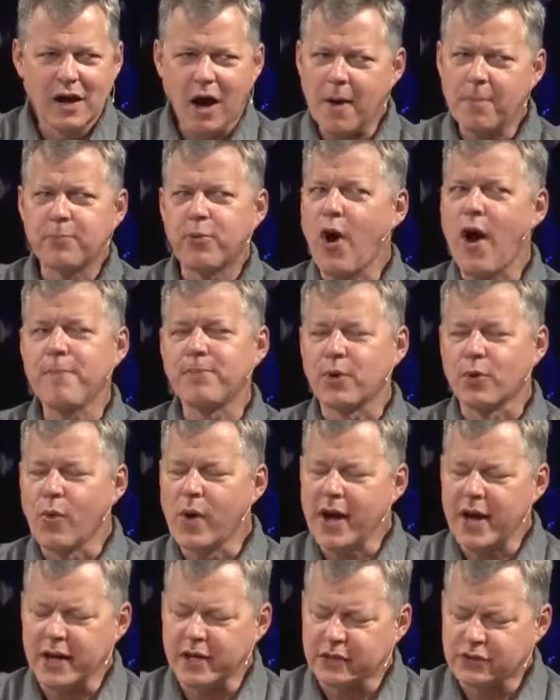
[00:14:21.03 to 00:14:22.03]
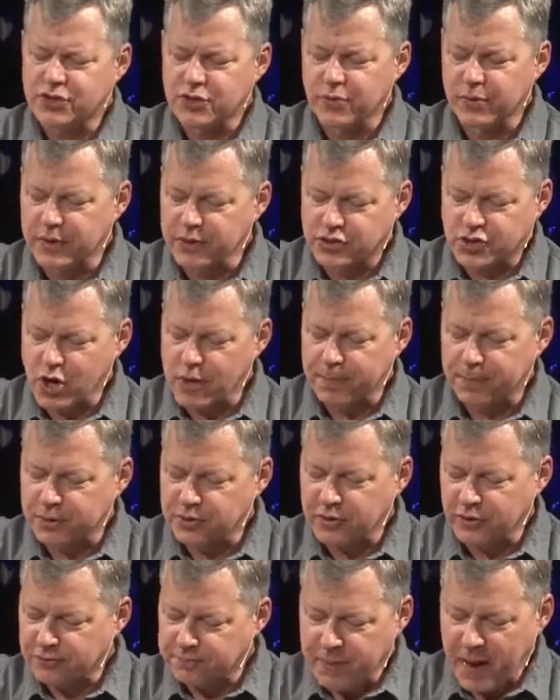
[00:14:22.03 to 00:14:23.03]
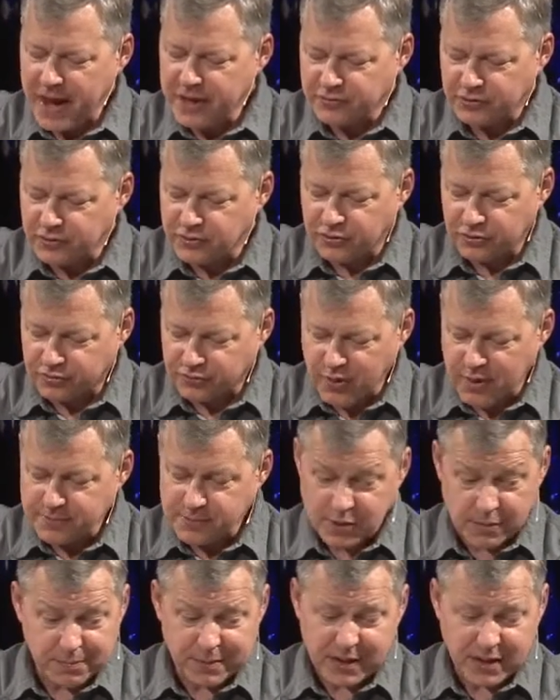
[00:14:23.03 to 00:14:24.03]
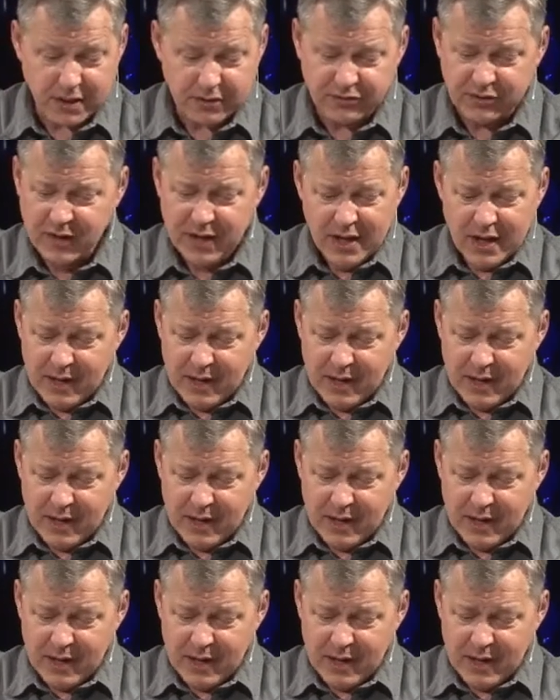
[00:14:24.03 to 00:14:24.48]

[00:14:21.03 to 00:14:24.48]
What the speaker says: a proper way to interpret this passage of Scripture, because